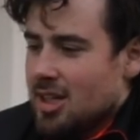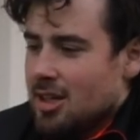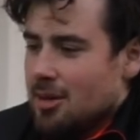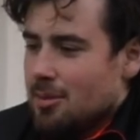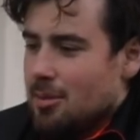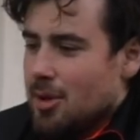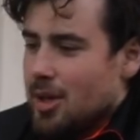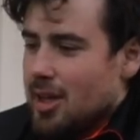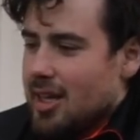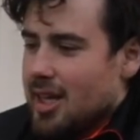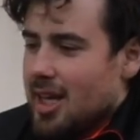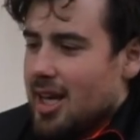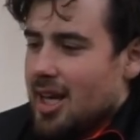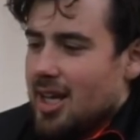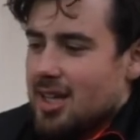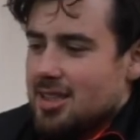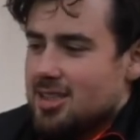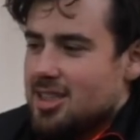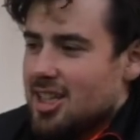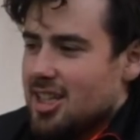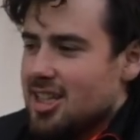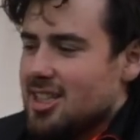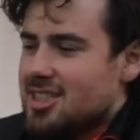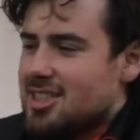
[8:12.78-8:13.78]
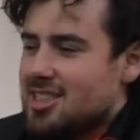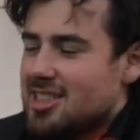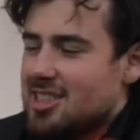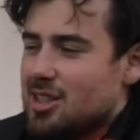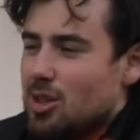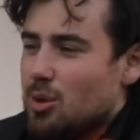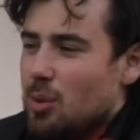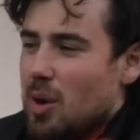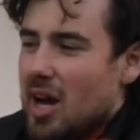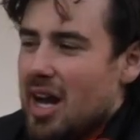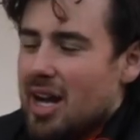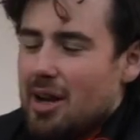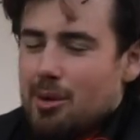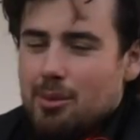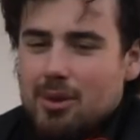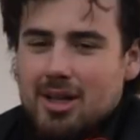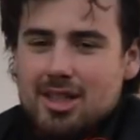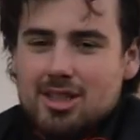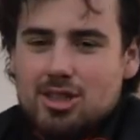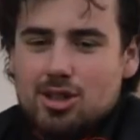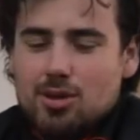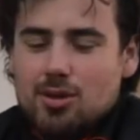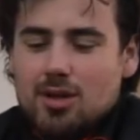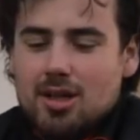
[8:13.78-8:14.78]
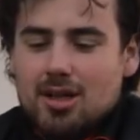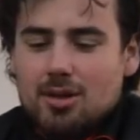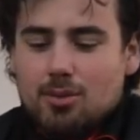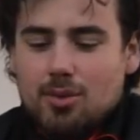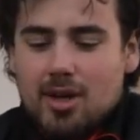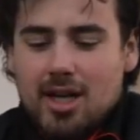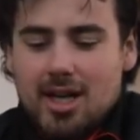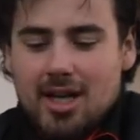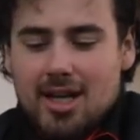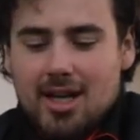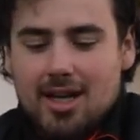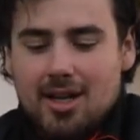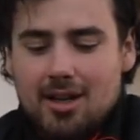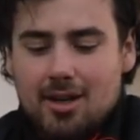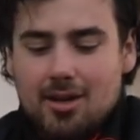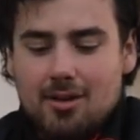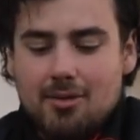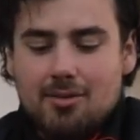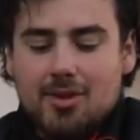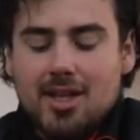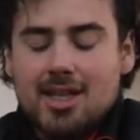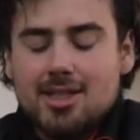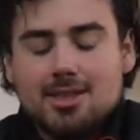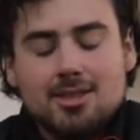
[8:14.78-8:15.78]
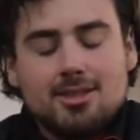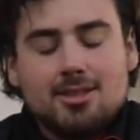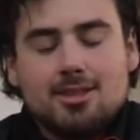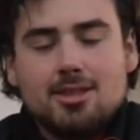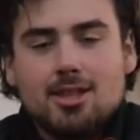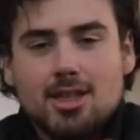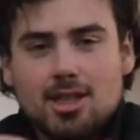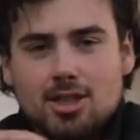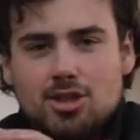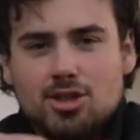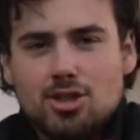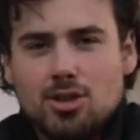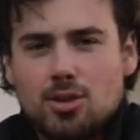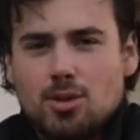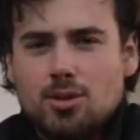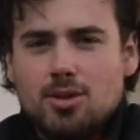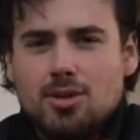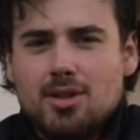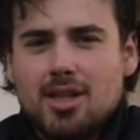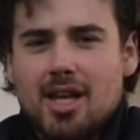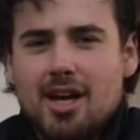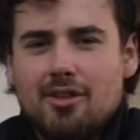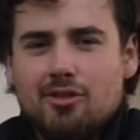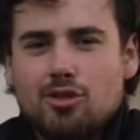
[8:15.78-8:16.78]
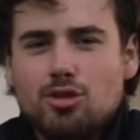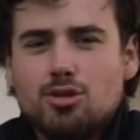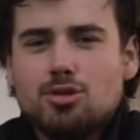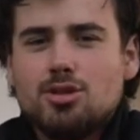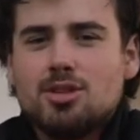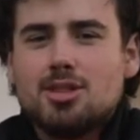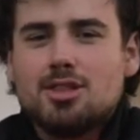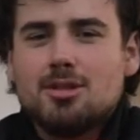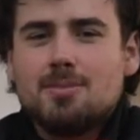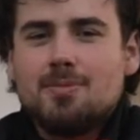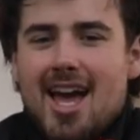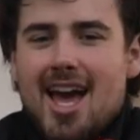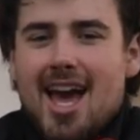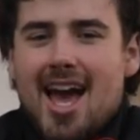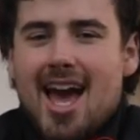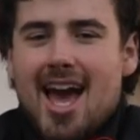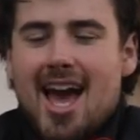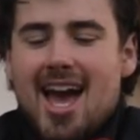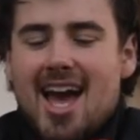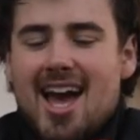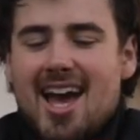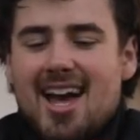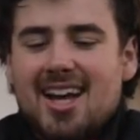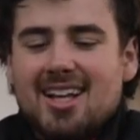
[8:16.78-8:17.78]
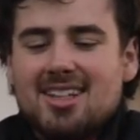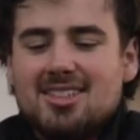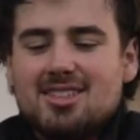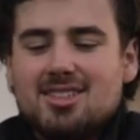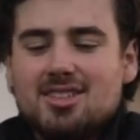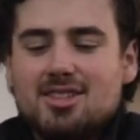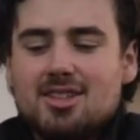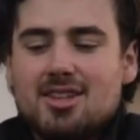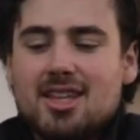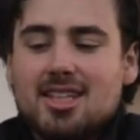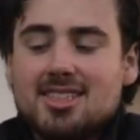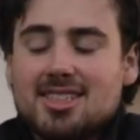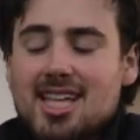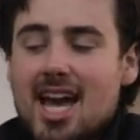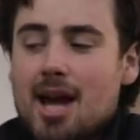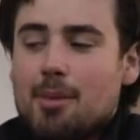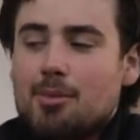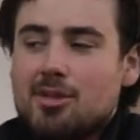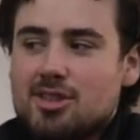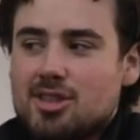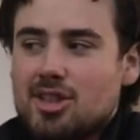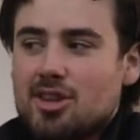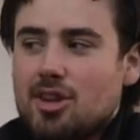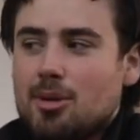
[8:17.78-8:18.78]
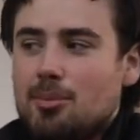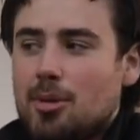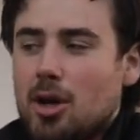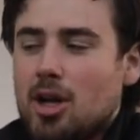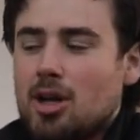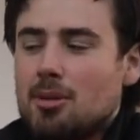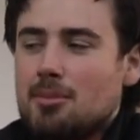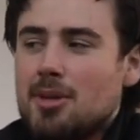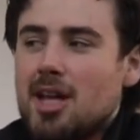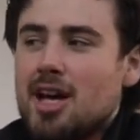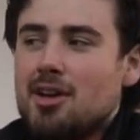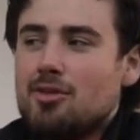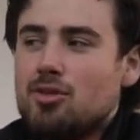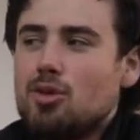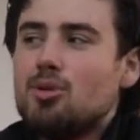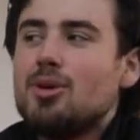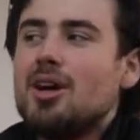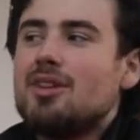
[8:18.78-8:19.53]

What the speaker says: But yeah, so this is the way we do it, where there's a dual levels and there's cameras on the bottom level.